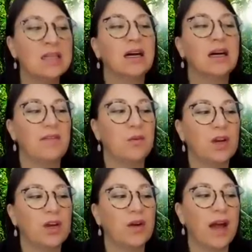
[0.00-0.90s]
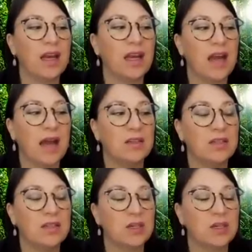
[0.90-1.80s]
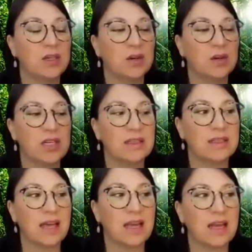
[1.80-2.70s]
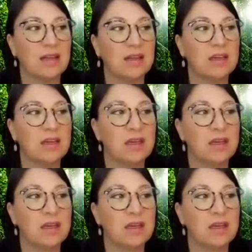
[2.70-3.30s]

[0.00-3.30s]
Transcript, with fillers: if you want to go ahead and enter your questions, I can